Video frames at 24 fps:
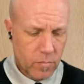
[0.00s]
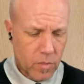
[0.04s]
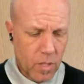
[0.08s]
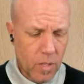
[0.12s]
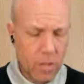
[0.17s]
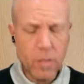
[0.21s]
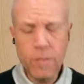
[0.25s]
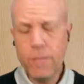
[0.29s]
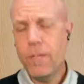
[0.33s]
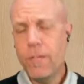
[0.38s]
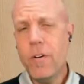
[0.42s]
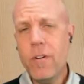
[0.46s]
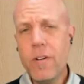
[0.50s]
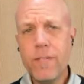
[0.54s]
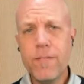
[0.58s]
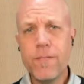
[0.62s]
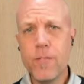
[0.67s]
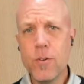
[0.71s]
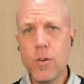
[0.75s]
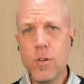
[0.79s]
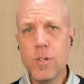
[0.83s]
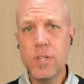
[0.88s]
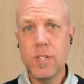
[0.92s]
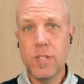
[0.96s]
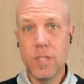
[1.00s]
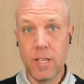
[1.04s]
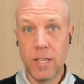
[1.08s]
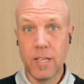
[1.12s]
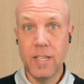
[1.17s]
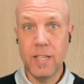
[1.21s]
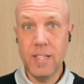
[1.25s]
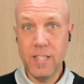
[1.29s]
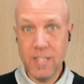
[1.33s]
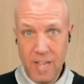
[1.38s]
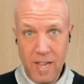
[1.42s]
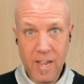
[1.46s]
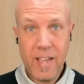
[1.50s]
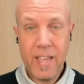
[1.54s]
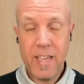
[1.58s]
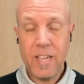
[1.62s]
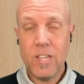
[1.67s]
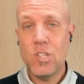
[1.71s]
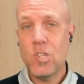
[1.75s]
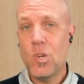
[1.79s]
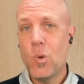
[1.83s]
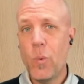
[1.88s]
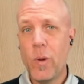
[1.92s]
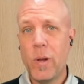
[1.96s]
the very first thing is I
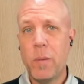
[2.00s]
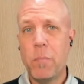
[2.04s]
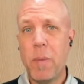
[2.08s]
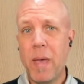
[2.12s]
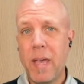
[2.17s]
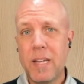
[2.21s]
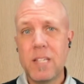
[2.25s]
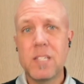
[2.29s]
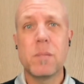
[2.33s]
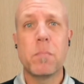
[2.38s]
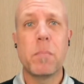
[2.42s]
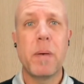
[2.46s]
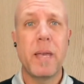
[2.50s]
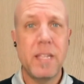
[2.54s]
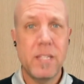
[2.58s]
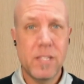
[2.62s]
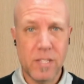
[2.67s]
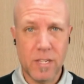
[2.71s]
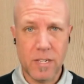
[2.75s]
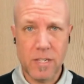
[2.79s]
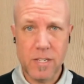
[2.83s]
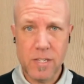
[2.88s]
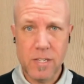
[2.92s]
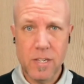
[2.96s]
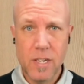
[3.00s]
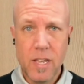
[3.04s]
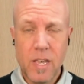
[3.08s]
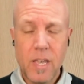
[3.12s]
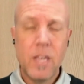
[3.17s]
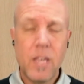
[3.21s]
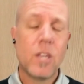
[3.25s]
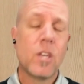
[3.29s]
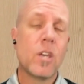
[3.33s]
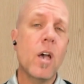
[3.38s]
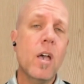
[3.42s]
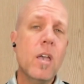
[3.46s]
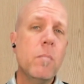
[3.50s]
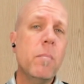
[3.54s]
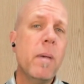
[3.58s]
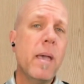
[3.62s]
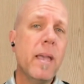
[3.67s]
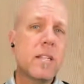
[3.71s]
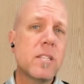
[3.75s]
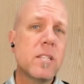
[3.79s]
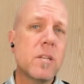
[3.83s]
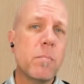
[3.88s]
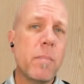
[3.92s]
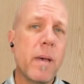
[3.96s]
actually went back to basics. Going
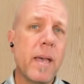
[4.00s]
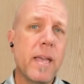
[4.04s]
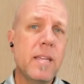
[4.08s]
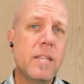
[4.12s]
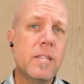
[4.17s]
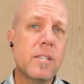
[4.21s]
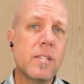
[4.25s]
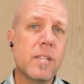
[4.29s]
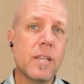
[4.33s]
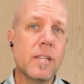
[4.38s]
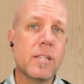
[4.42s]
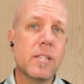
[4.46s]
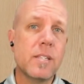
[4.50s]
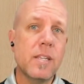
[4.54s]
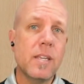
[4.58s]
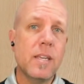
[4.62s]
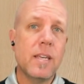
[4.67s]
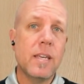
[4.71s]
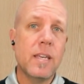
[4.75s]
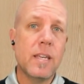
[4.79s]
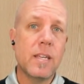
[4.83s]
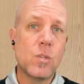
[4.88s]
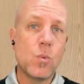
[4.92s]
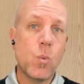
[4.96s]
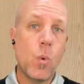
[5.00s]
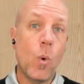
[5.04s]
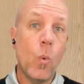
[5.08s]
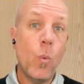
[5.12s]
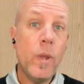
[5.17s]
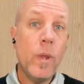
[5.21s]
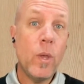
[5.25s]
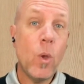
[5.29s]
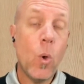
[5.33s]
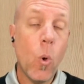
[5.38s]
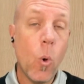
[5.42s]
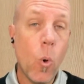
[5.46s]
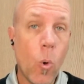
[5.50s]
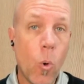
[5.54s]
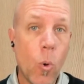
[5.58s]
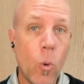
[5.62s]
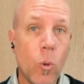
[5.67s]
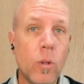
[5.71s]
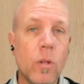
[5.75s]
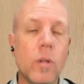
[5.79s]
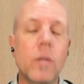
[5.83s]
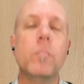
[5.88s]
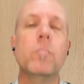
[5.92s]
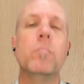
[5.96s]
back to basics is what we
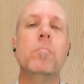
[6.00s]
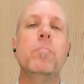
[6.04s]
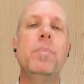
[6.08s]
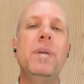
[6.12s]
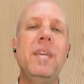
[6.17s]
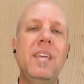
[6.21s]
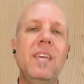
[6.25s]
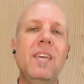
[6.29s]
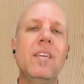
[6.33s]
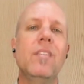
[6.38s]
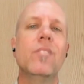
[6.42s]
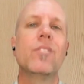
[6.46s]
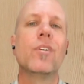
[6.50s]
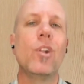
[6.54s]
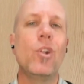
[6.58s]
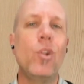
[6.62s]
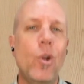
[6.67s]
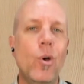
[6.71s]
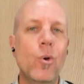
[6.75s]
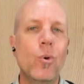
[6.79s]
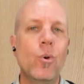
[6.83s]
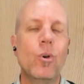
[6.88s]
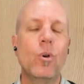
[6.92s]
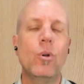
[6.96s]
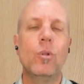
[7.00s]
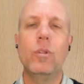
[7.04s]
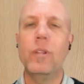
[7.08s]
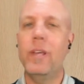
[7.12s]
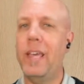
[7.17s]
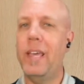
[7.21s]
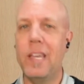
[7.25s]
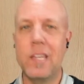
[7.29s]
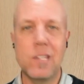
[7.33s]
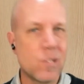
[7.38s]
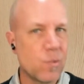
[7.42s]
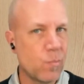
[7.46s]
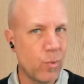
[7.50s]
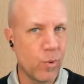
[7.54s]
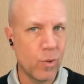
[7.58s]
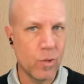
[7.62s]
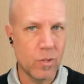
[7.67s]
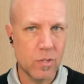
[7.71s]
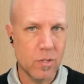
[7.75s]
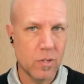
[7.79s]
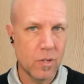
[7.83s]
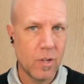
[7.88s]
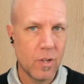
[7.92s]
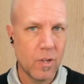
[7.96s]
call being the local
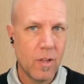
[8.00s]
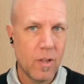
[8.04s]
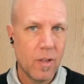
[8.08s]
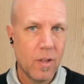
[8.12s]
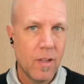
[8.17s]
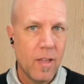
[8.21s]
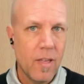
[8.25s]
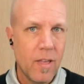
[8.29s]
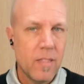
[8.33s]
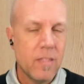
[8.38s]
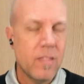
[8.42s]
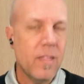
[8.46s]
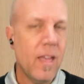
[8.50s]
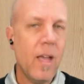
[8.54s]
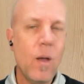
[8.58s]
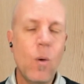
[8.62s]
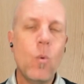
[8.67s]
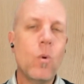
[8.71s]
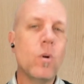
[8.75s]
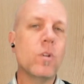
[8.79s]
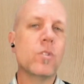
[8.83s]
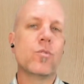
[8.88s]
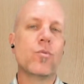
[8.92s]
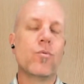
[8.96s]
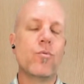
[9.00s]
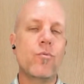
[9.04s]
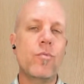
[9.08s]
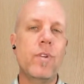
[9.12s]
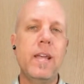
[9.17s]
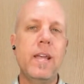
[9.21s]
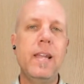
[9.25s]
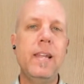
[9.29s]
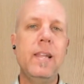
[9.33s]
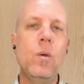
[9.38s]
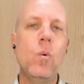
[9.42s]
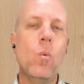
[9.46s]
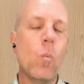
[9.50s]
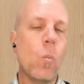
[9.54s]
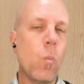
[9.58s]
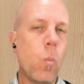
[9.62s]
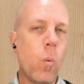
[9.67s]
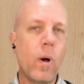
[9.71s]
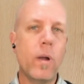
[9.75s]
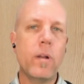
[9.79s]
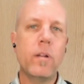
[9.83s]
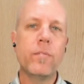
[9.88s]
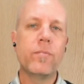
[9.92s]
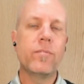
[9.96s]
expert. That was really
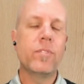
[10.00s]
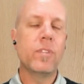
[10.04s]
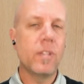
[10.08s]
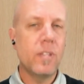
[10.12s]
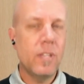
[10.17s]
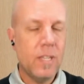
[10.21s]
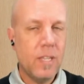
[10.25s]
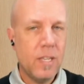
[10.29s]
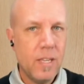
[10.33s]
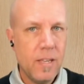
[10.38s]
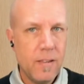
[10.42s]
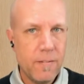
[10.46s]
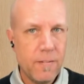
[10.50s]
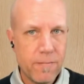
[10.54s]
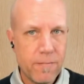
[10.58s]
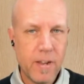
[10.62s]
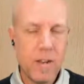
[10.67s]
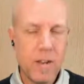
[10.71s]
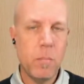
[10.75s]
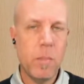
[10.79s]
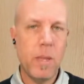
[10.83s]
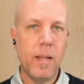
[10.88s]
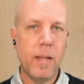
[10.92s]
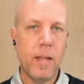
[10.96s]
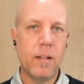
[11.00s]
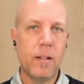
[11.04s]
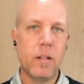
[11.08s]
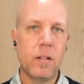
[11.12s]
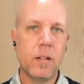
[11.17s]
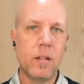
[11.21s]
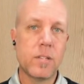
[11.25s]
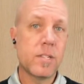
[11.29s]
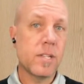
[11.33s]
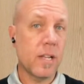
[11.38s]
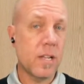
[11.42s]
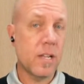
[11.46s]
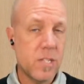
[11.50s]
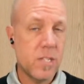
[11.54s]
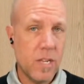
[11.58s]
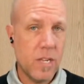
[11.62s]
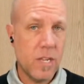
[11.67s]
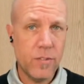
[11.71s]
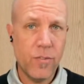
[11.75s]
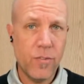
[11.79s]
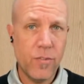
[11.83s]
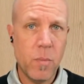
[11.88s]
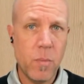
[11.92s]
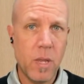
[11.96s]
one of the key fundamentals,
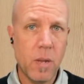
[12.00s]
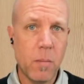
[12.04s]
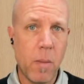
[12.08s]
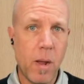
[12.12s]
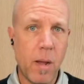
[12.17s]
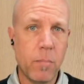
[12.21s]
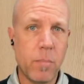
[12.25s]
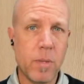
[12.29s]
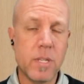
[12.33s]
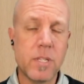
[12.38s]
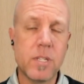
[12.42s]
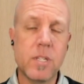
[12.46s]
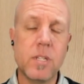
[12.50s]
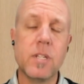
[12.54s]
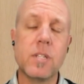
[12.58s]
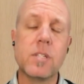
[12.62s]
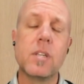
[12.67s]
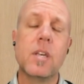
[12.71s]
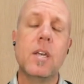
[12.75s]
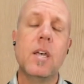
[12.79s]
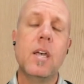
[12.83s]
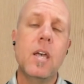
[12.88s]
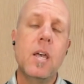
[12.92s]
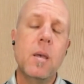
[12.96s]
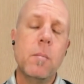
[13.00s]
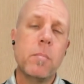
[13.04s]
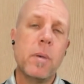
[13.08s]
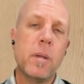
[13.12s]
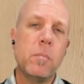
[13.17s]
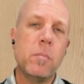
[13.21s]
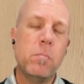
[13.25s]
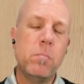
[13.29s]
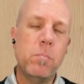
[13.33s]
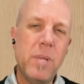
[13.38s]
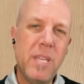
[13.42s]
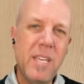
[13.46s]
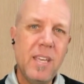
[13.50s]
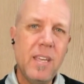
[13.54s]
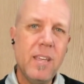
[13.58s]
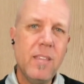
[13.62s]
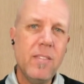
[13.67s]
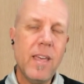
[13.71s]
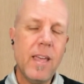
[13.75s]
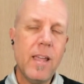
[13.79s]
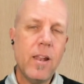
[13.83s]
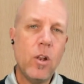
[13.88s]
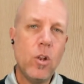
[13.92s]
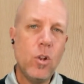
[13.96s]
success for me in my business, but being
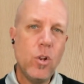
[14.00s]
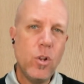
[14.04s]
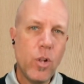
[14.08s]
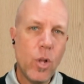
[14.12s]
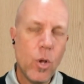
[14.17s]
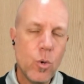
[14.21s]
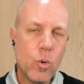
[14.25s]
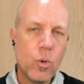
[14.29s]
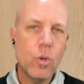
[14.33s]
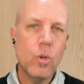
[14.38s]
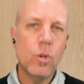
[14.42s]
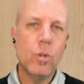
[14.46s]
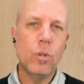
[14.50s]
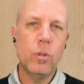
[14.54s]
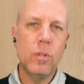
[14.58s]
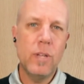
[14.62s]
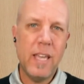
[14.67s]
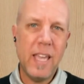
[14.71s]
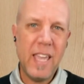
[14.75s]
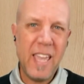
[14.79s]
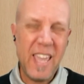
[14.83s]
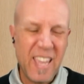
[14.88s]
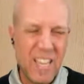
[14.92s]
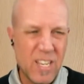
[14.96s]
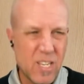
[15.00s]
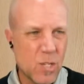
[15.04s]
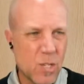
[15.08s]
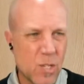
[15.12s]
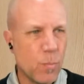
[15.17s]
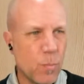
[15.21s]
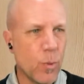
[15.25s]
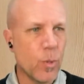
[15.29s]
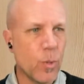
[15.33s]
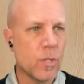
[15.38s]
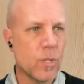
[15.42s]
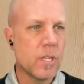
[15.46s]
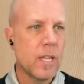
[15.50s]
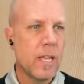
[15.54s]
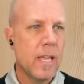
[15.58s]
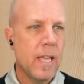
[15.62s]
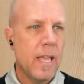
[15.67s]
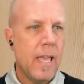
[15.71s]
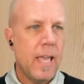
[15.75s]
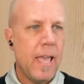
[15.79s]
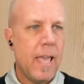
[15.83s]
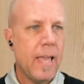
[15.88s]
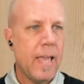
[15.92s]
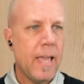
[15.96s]
that local expert.
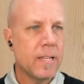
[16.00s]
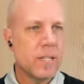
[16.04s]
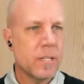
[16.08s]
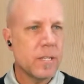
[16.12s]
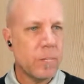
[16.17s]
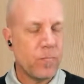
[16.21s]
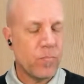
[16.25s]
And